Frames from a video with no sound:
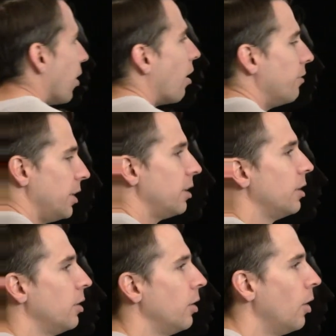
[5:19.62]
Harvey.
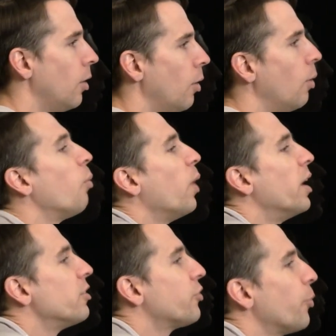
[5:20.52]

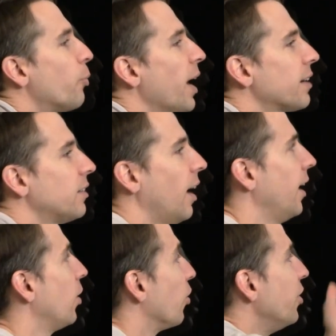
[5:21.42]
Where's the
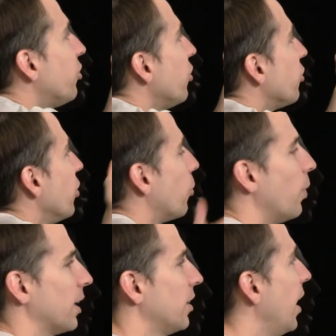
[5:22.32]
rectangle? This isn't a
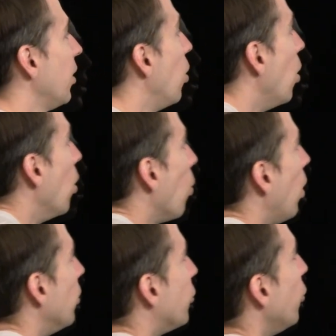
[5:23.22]
rectangle.
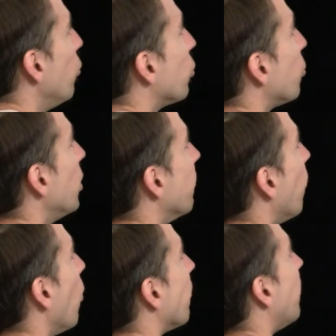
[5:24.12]
One, two, three,
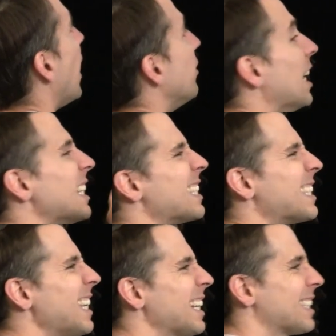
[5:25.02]
four, five,
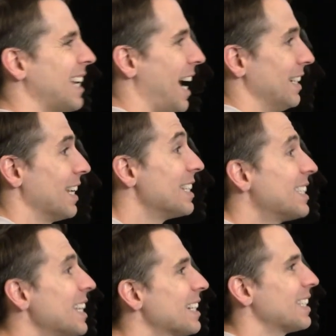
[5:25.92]
six sides.
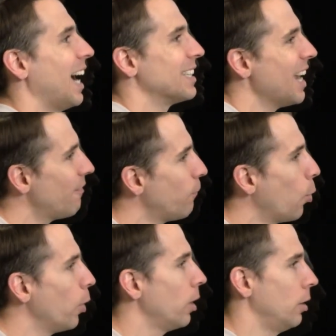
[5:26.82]
Six sides, not
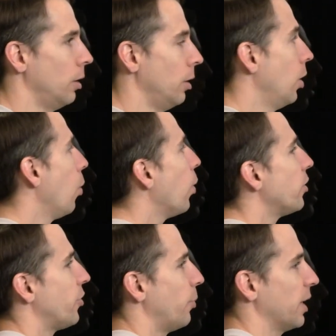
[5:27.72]
four.
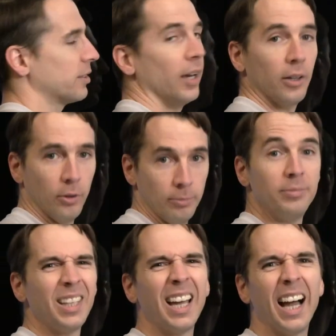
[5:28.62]
Where's the rectangle?
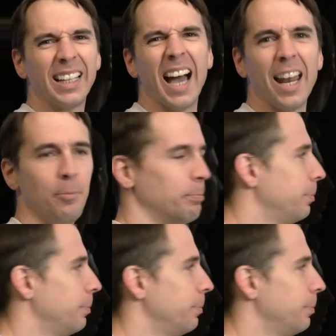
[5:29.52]
I got it.